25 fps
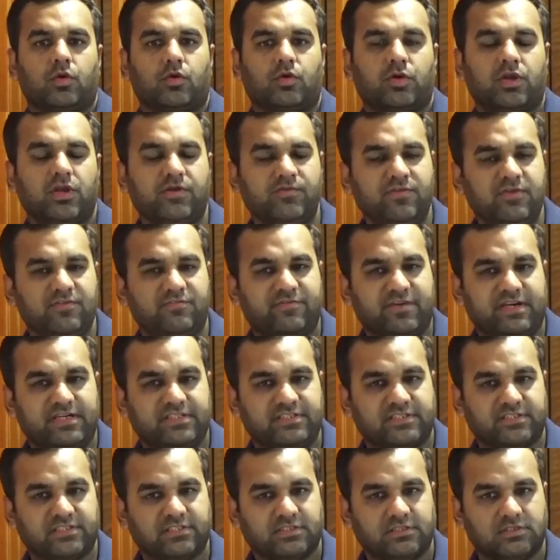Good evening,
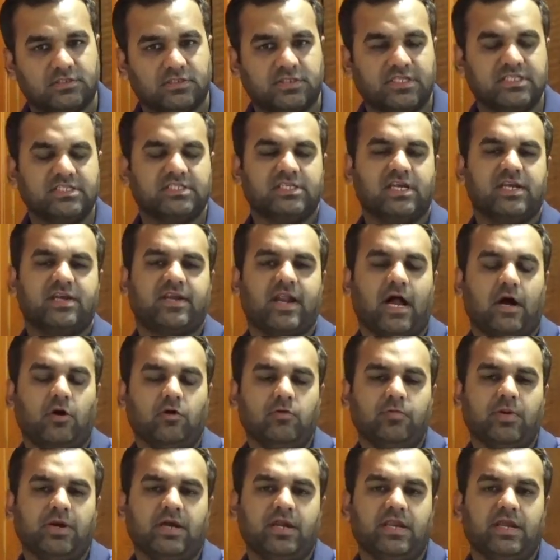friends. This side,
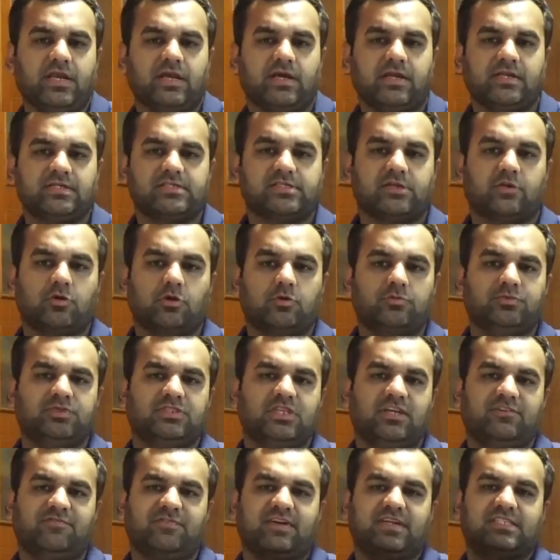Rahul Magan here is a Group
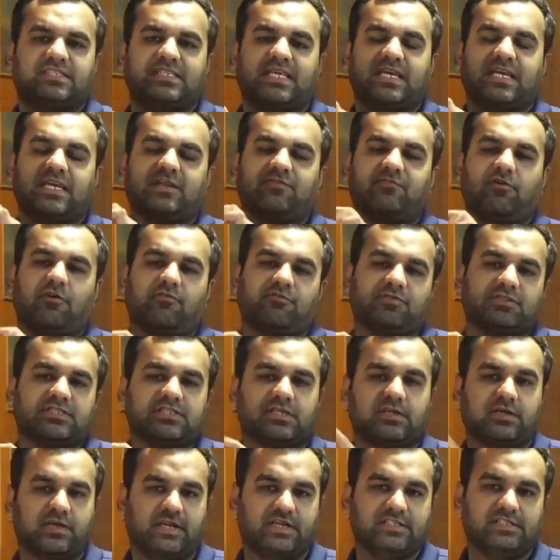Chief Executive
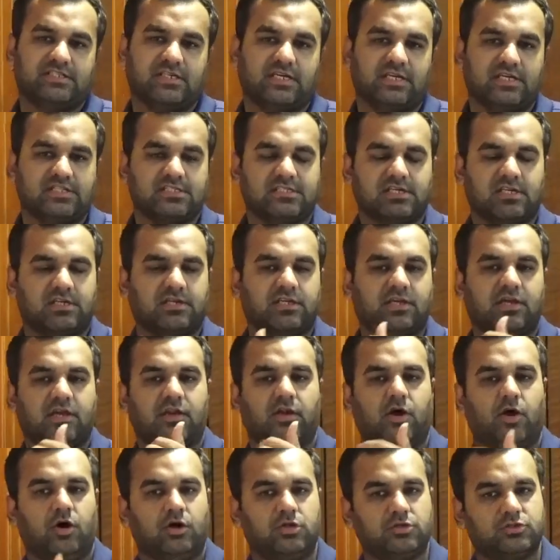Officer, Treasury Consulting,
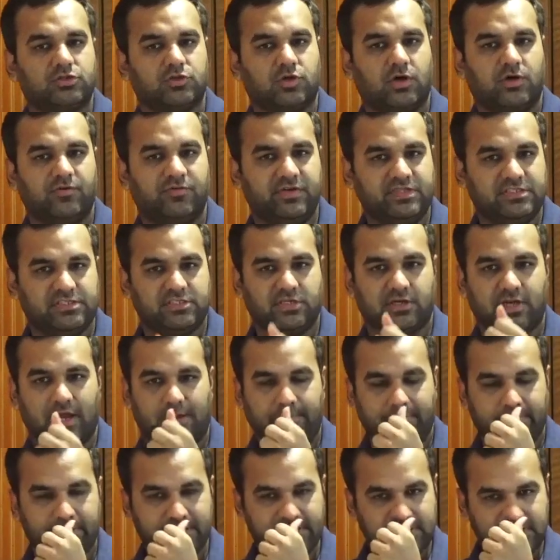and also a venture
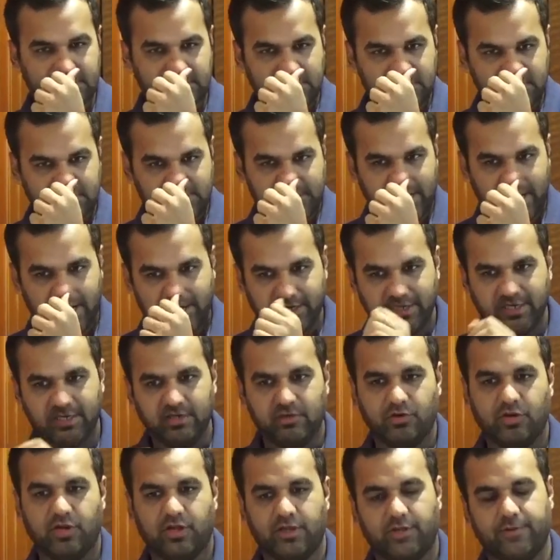capitalist.
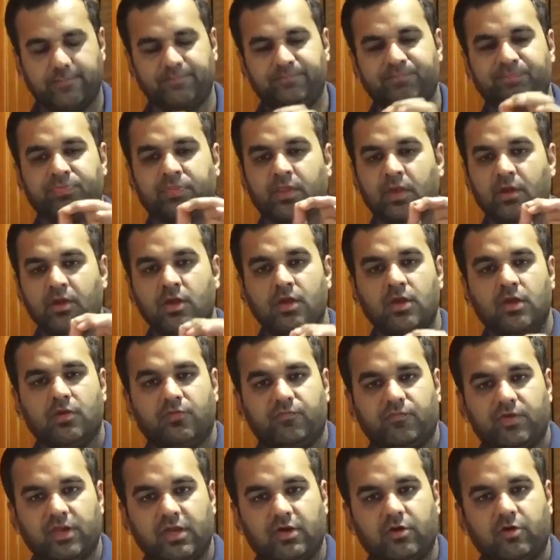Standing today,
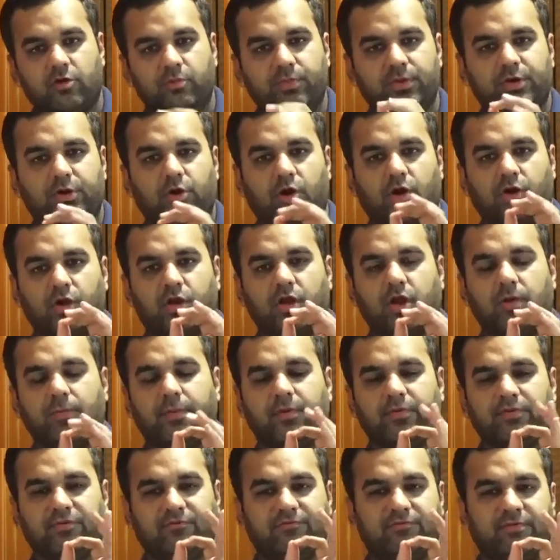we're going to be talking
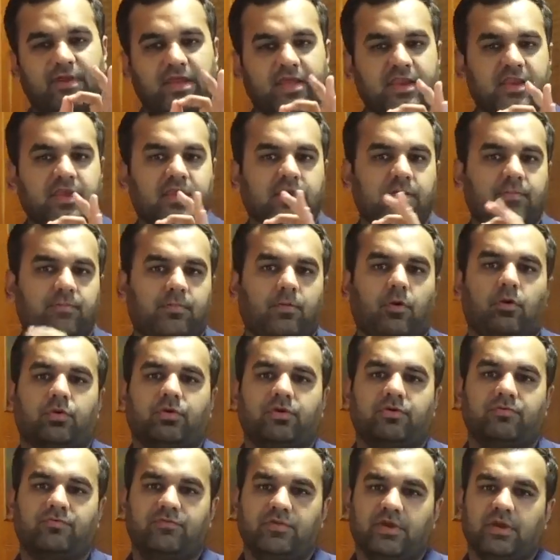about a very
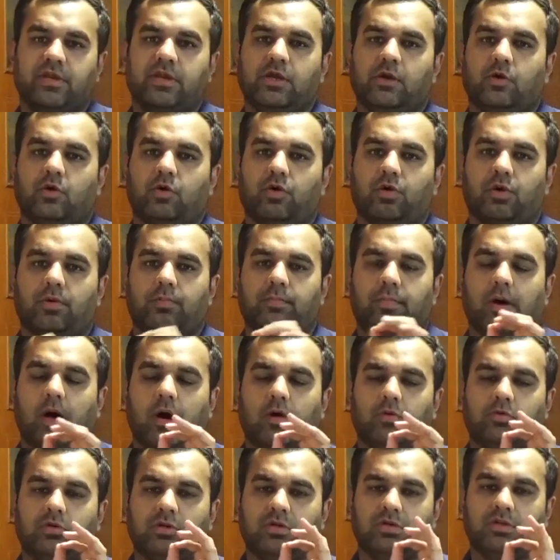important video
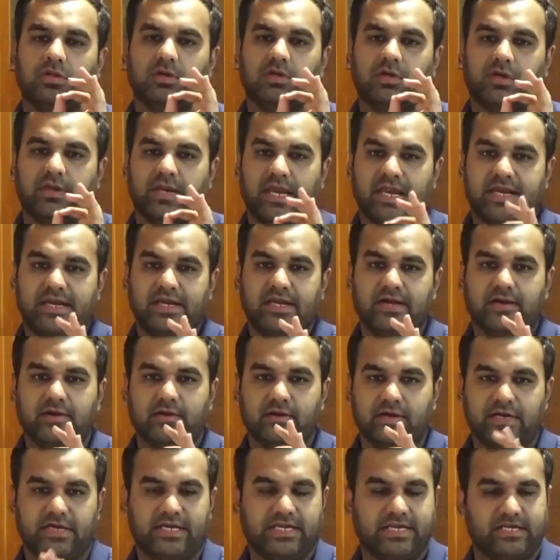about the credit
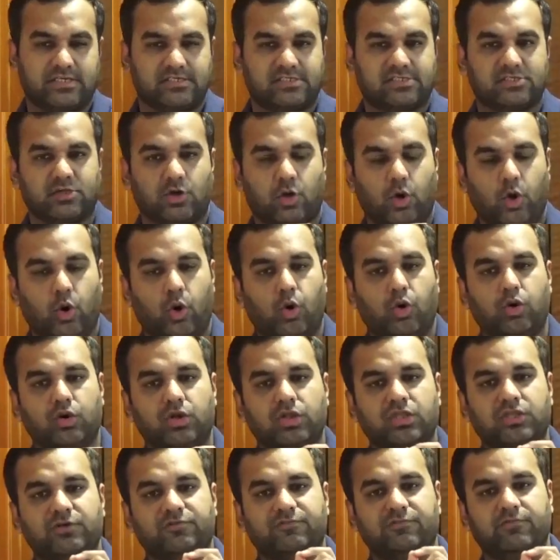ratings
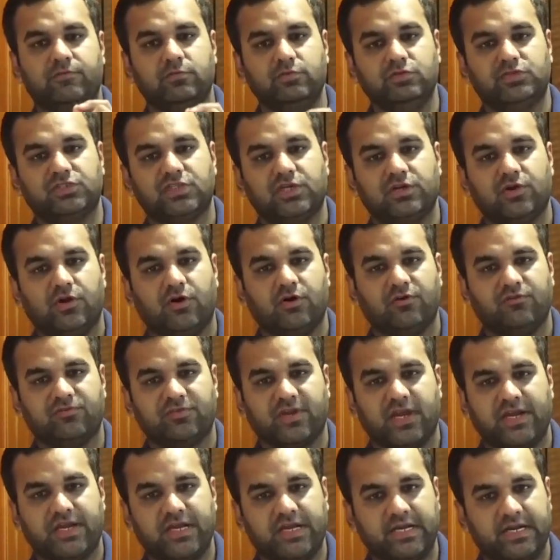or the future of
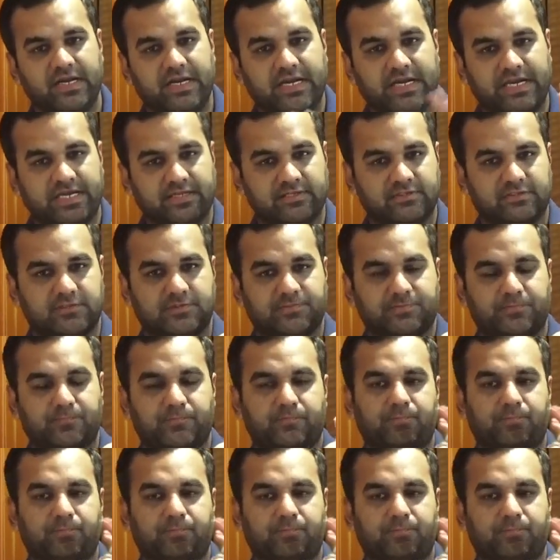credit ratings.